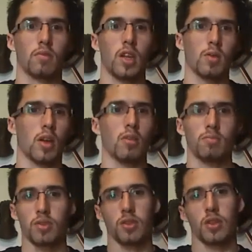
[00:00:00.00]
There we go.
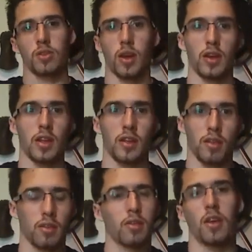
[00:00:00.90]
That's what I needed.
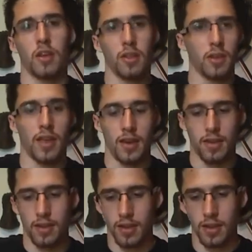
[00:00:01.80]
Go, look at that.
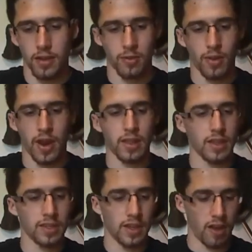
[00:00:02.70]
Right and
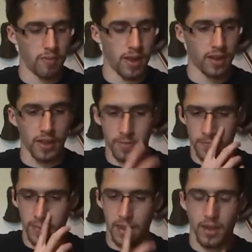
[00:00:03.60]
listed alphabetically.
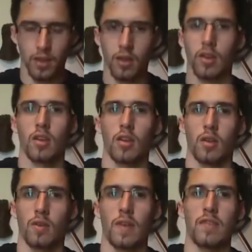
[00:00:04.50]

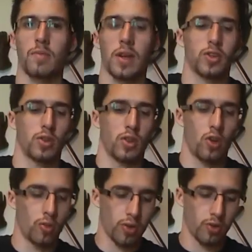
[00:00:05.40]
Favorite picture in the
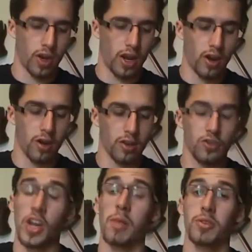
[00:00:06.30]
whole book right here.
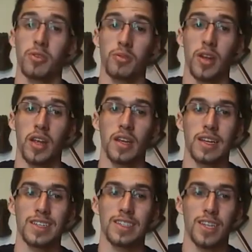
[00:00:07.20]
Chapter 3,
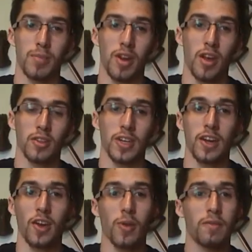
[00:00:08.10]
Demonology. I
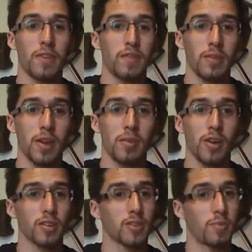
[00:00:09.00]
know we're at 15-minute
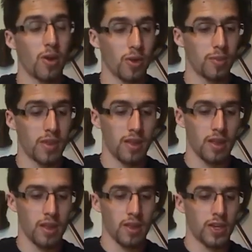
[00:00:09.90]
marks. Bear with me.
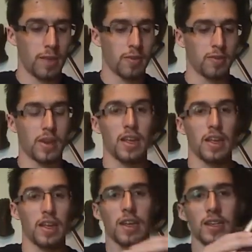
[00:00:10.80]
Chapter 3,
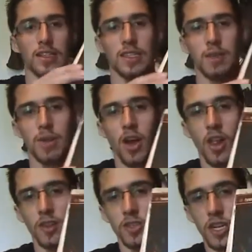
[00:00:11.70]

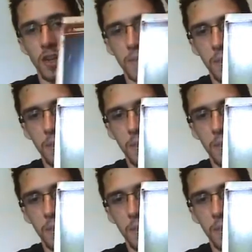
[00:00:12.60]
Demonology.